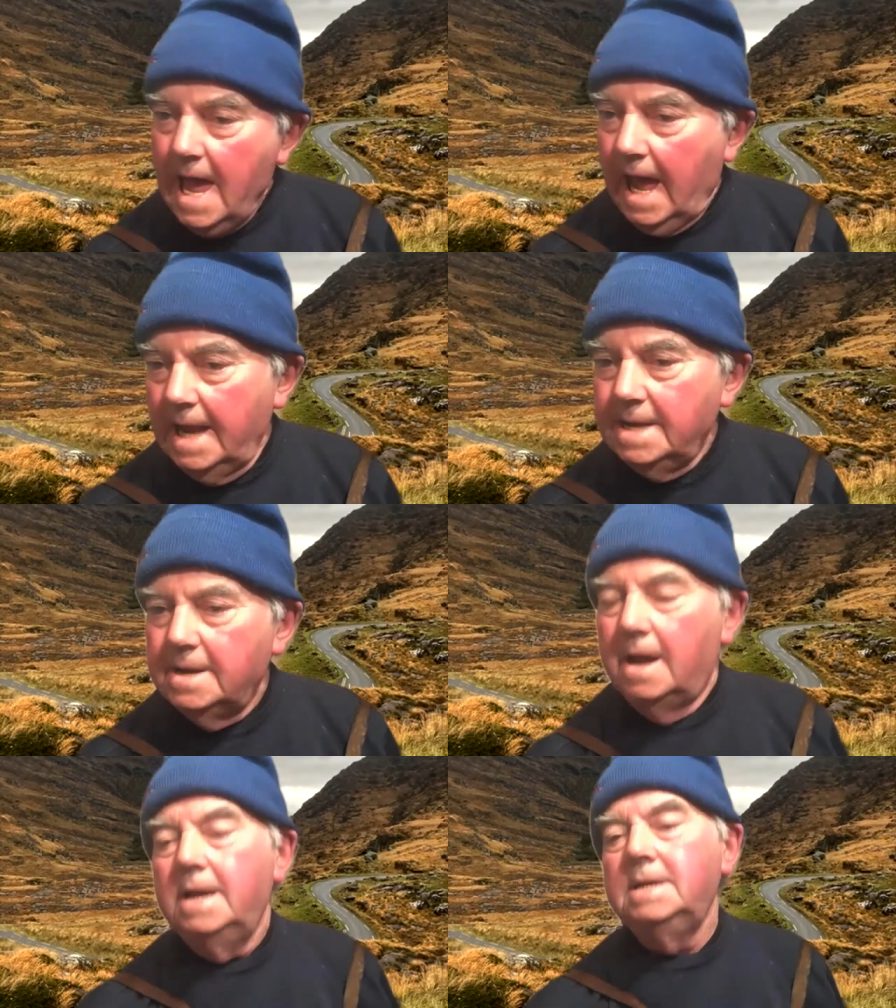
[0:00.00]

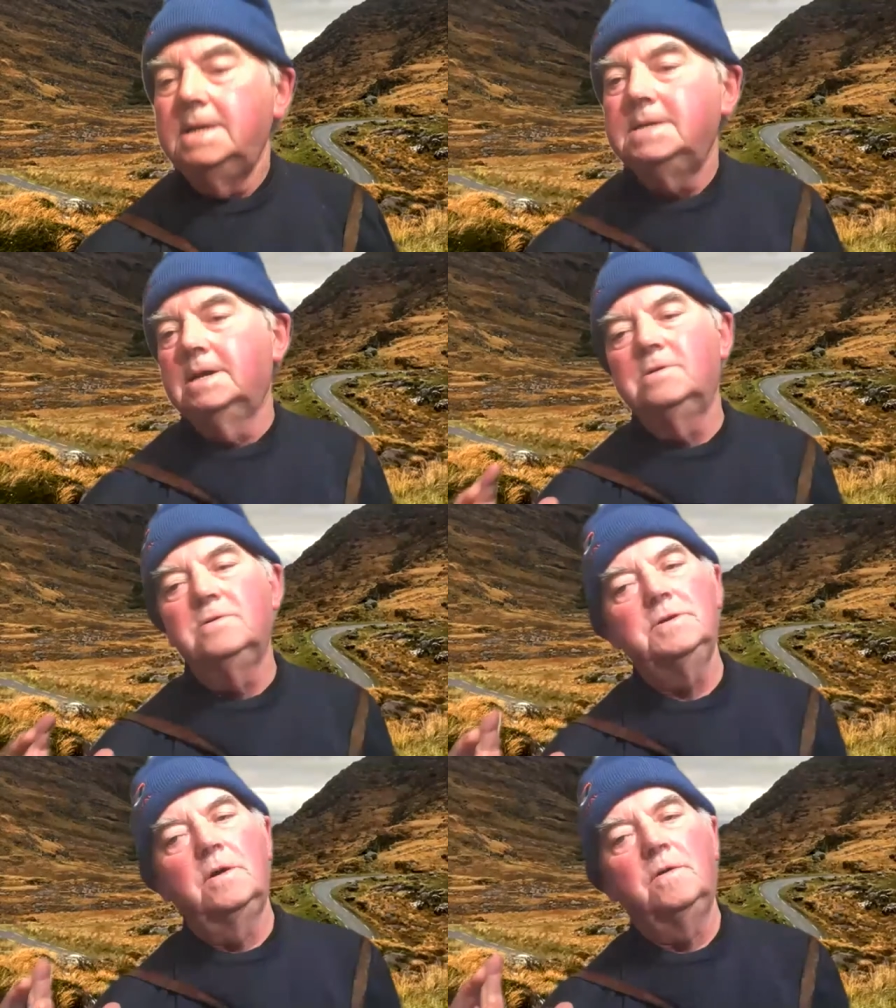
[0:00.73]
And I'll tell
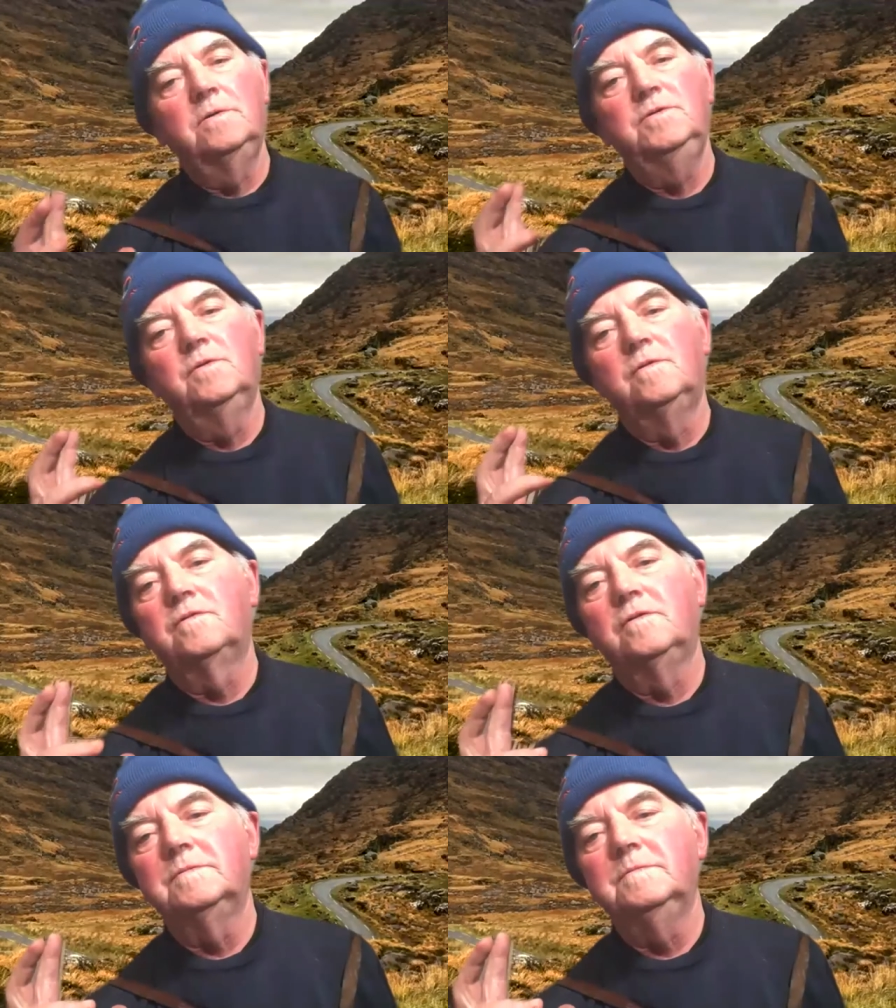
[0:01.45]
you now, you
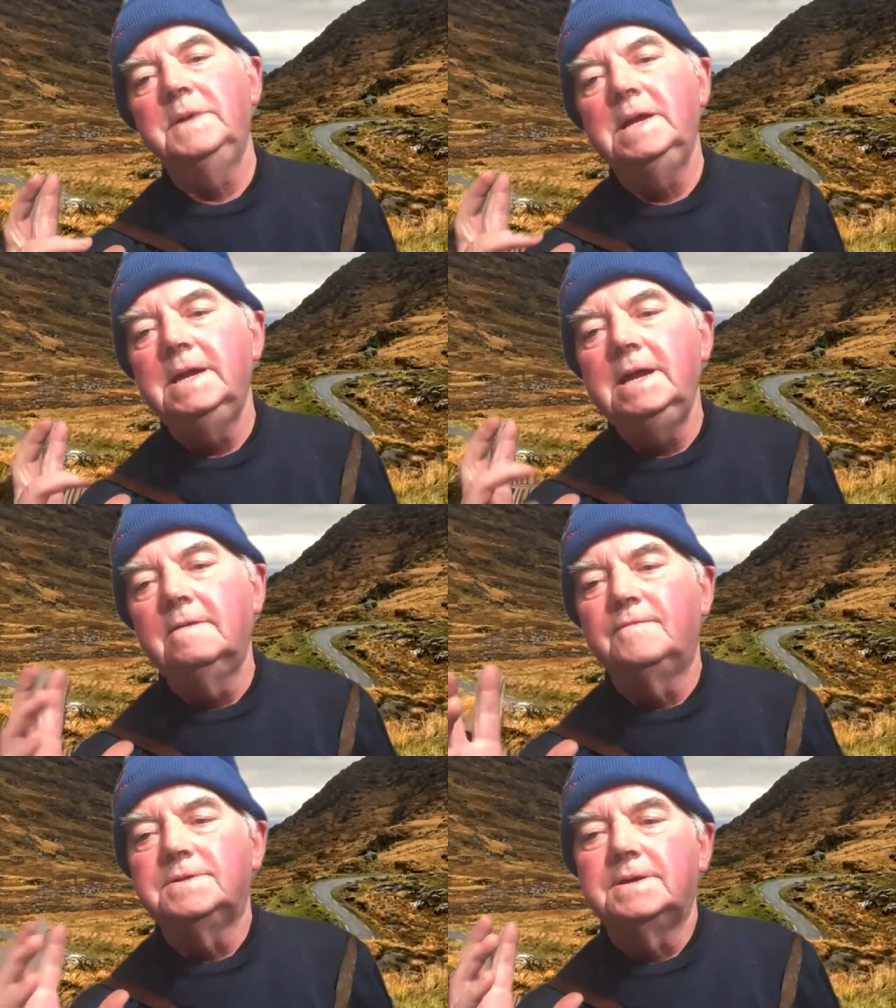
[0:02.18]
couldn't
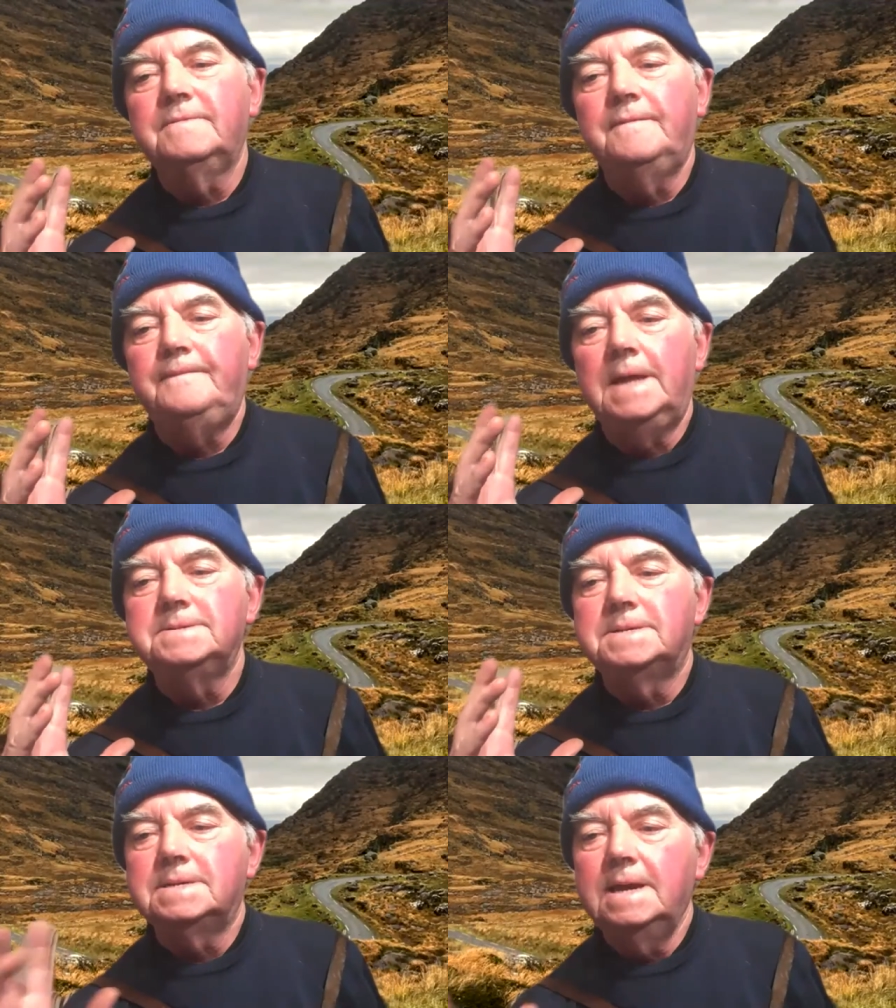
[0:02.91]
believe what a
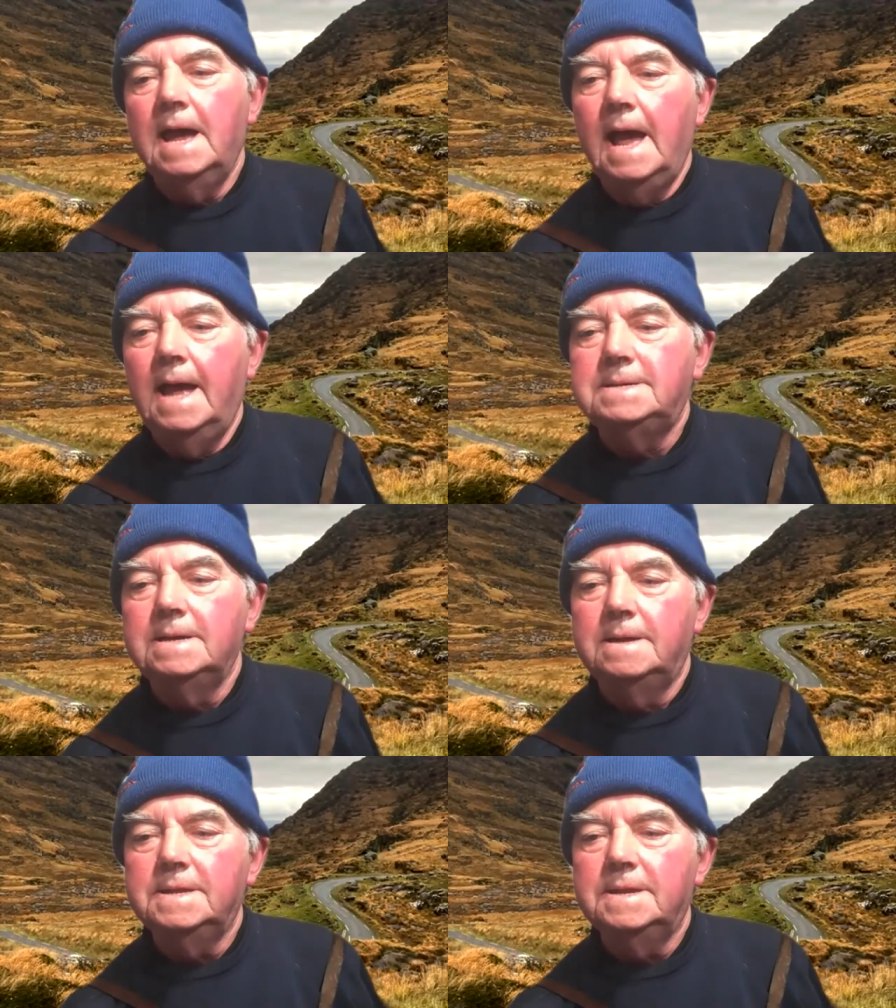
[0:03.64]
fancy hat
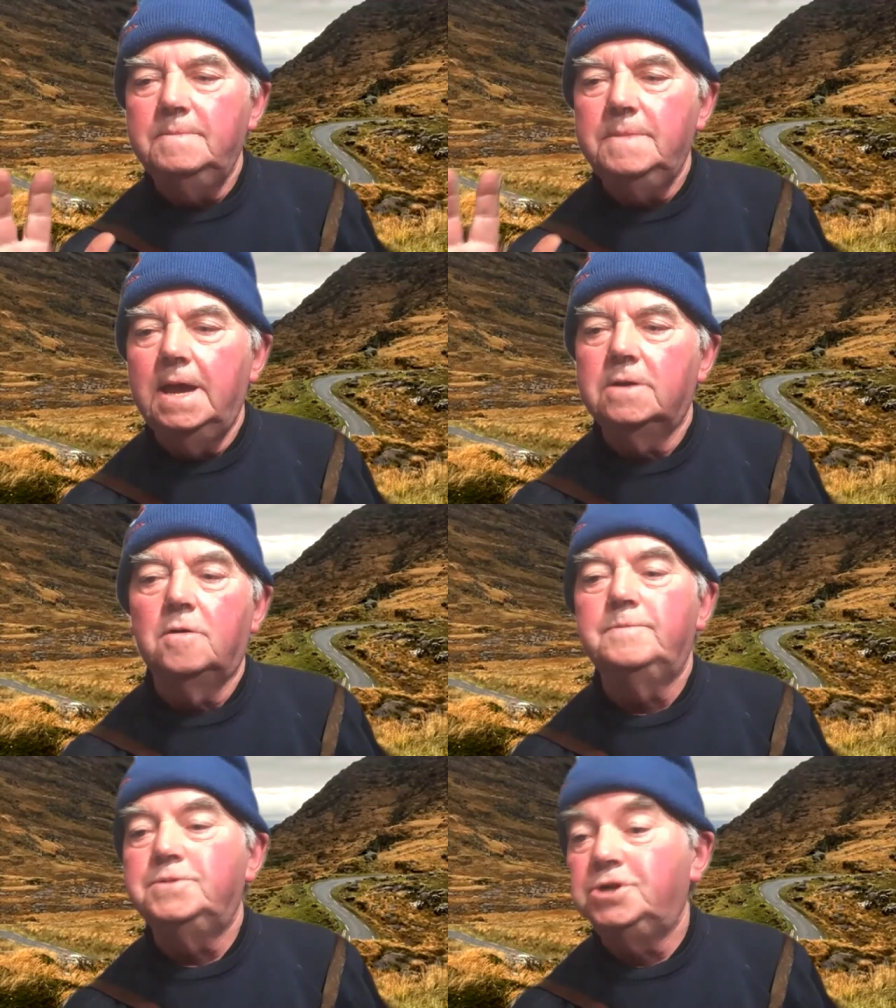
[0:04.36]
and the
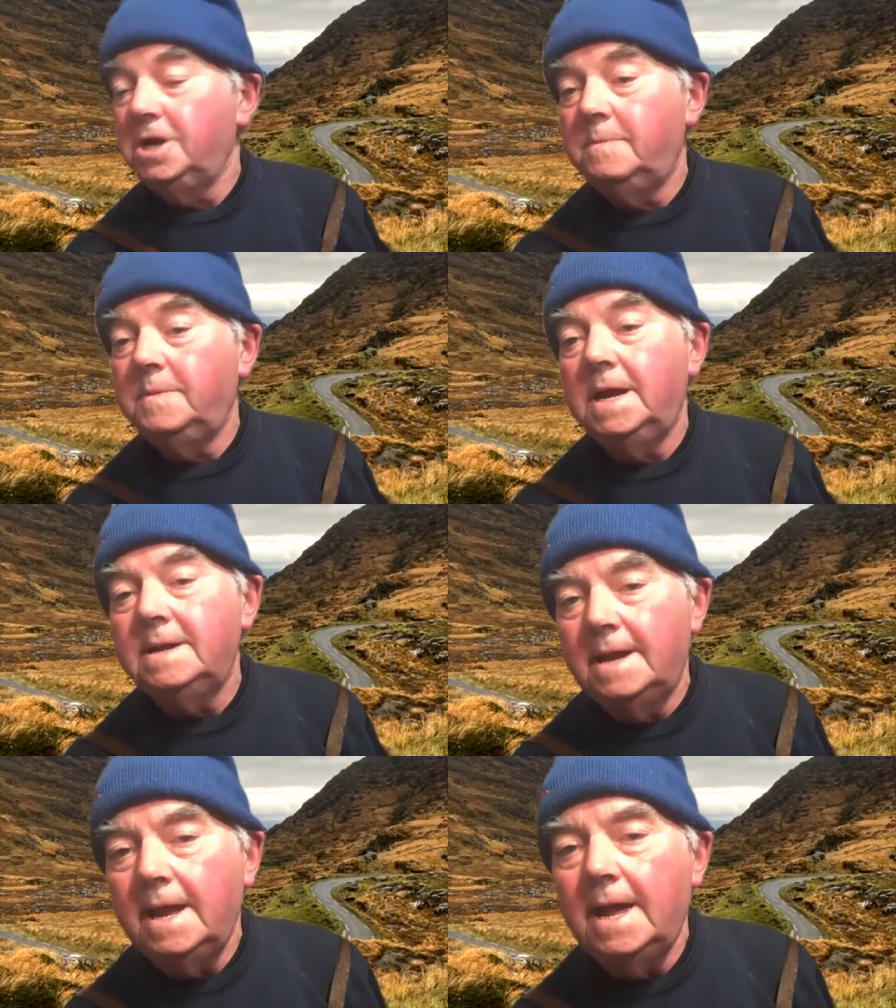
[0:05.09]
makeup she
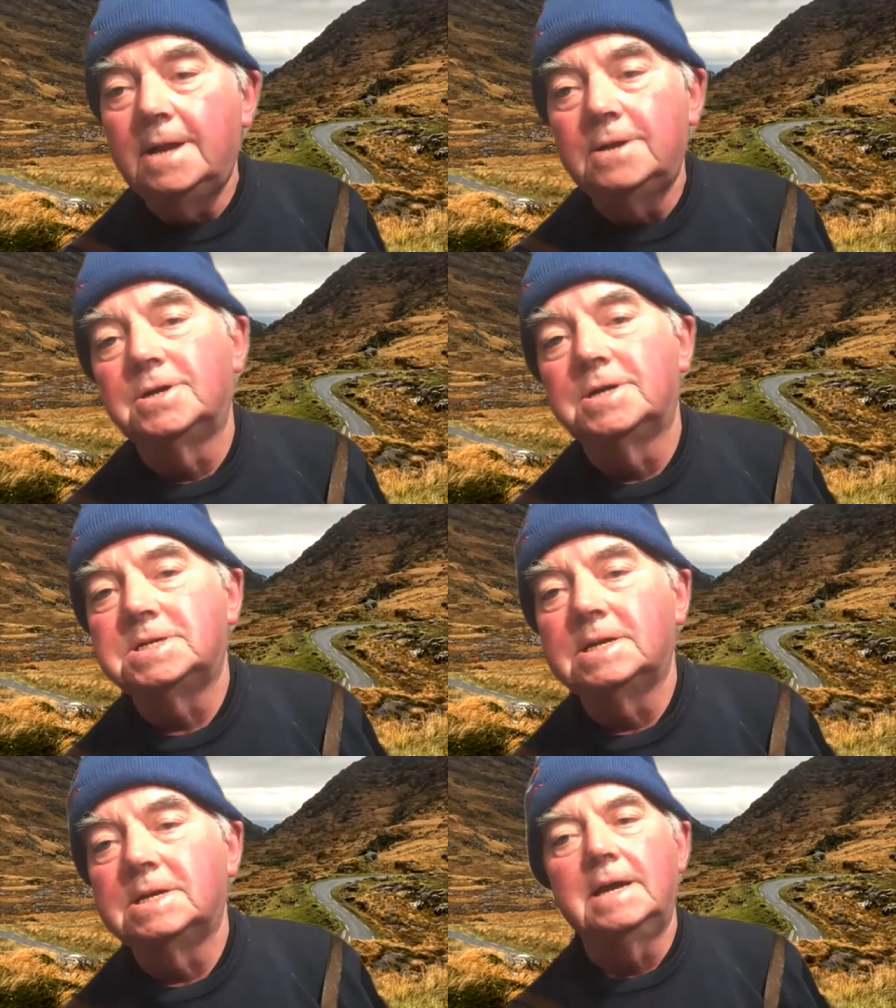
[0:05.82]
being a
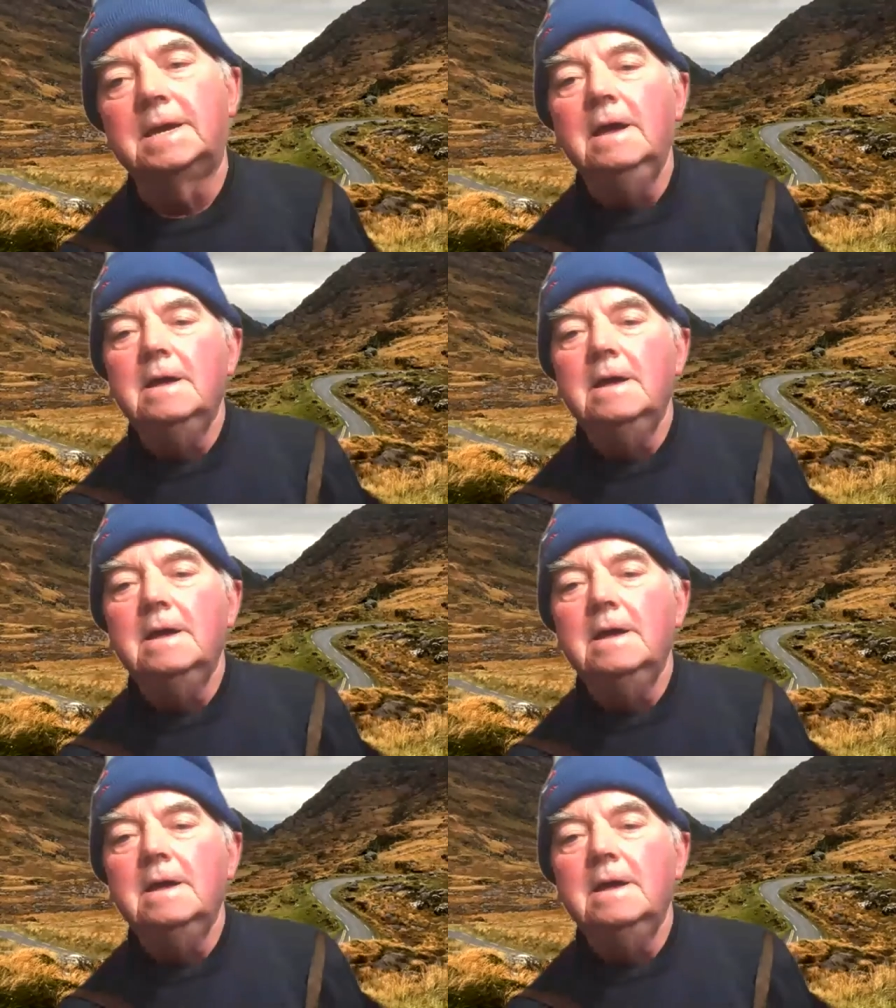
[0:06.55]
hairdresser like,